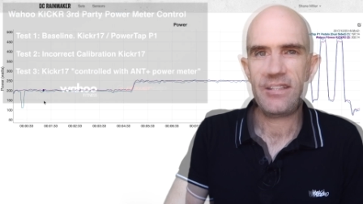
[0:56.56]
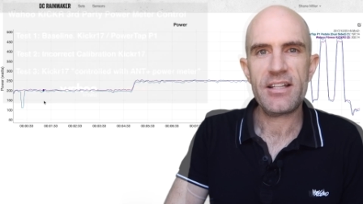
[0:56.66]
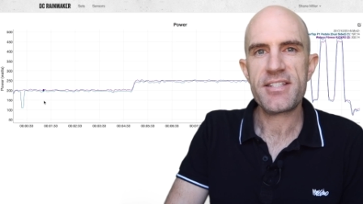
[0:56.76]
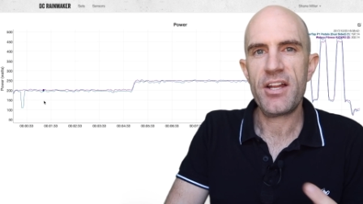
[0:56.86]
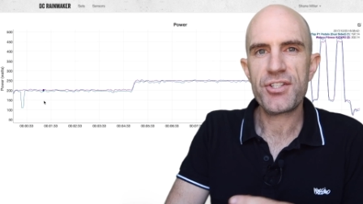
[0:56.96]

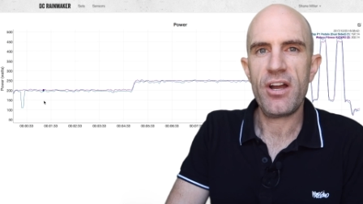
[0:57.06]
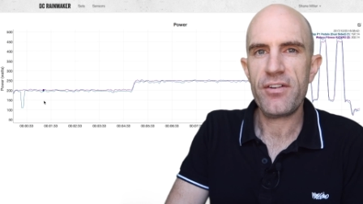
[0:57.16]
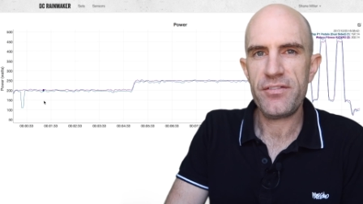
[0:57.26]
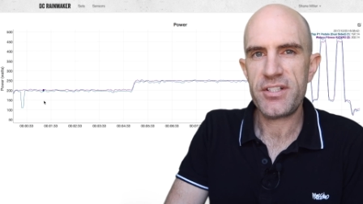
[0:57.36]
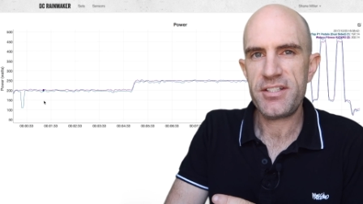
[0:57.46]
Let's now dive
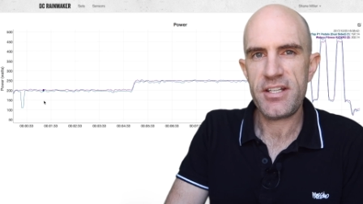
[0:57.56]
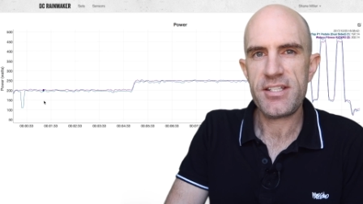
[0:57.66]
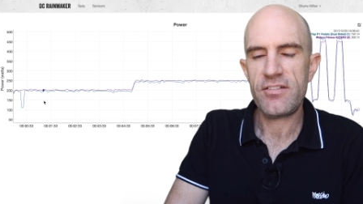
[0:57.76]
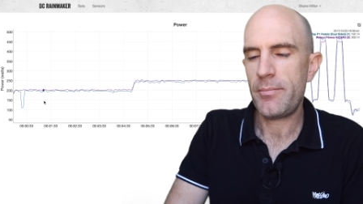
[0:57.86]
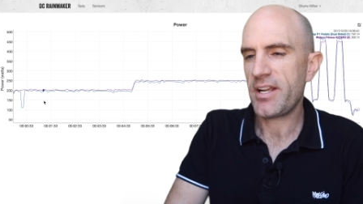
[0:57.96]
over to
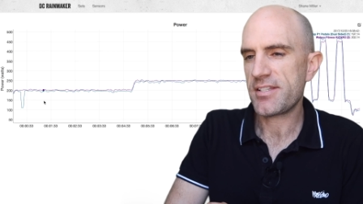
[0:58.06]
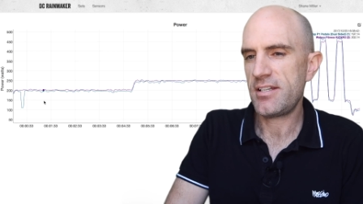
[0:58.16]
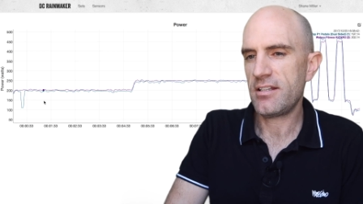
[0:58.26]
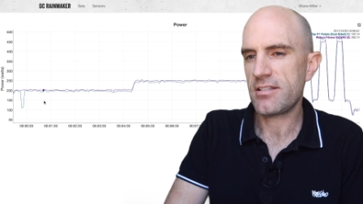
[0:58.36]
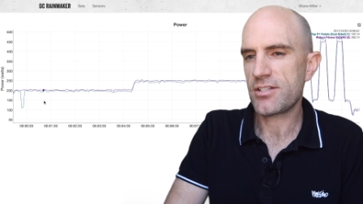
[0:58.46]
DC Rainmaker's
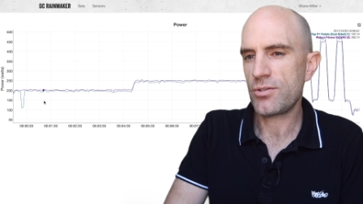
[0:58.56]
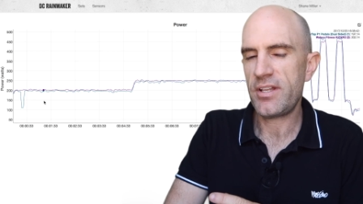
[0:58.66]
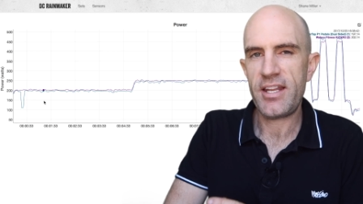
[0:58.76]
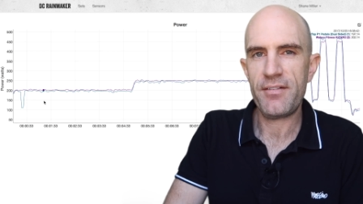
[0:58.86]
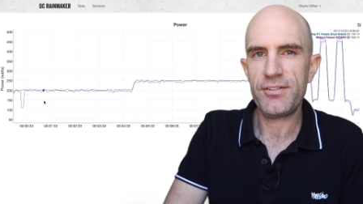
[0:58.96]
analysis tool
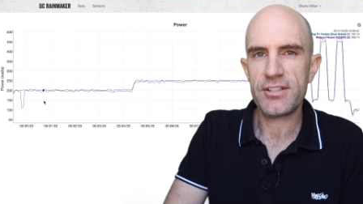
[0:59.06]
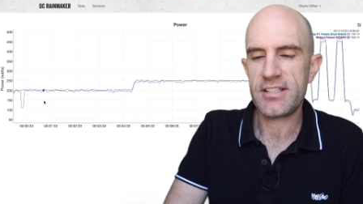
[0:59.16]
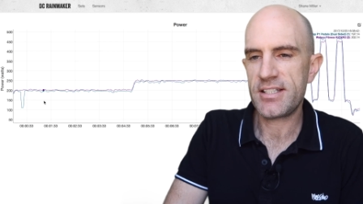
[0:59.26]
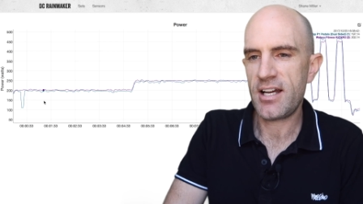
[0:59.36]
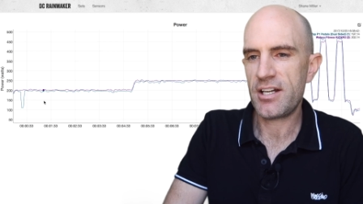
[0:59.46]
and have a look at
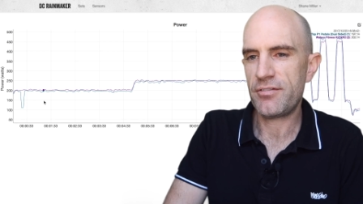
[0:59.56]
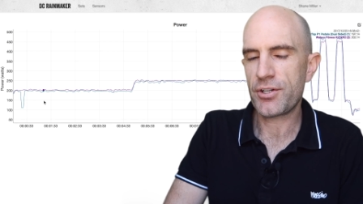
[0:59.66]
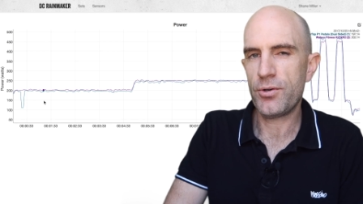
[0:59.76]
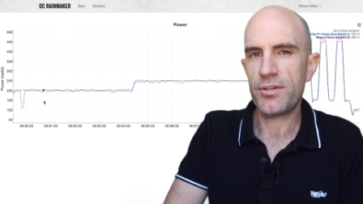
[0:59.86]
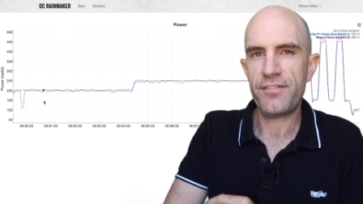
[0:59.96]
the data
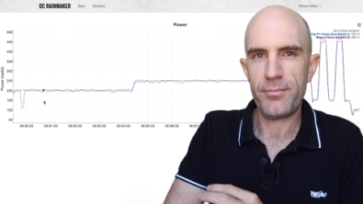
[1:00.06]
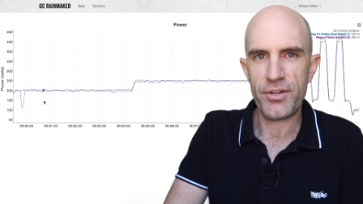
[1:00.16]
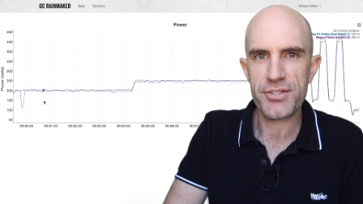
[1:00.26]
recorded from